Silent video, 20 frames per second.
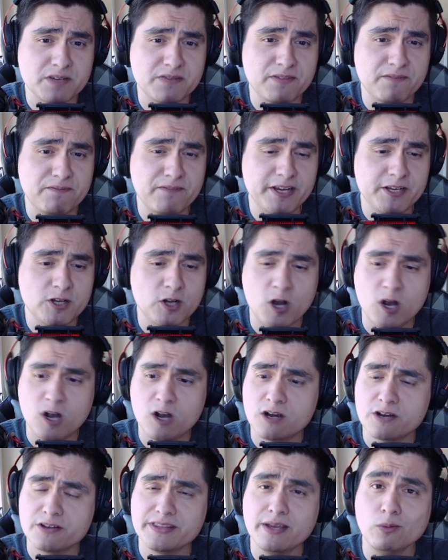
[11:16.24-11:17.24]
of the video.
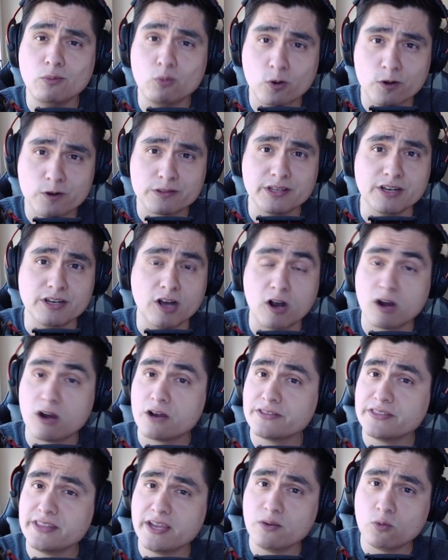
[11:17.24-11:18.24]
Are they worth it?
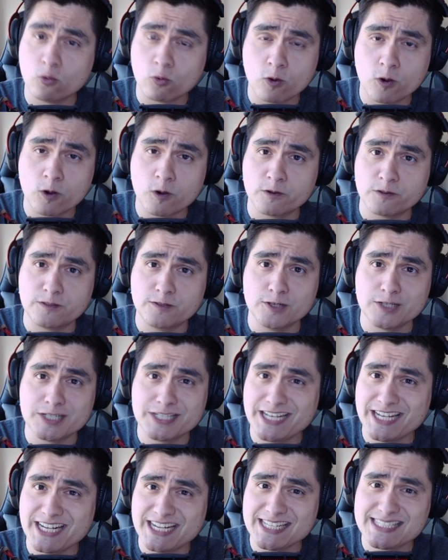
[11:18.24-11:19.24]
Are they worth your
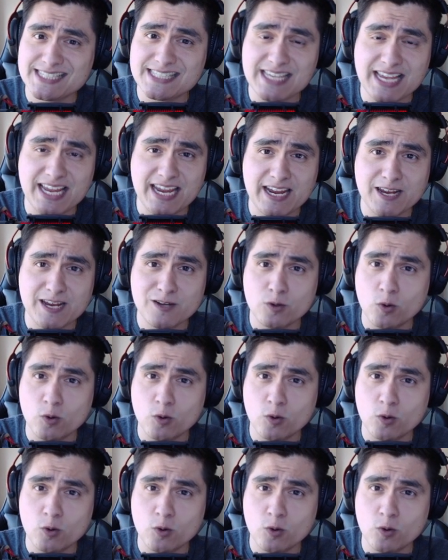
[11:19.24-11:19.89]
tickets and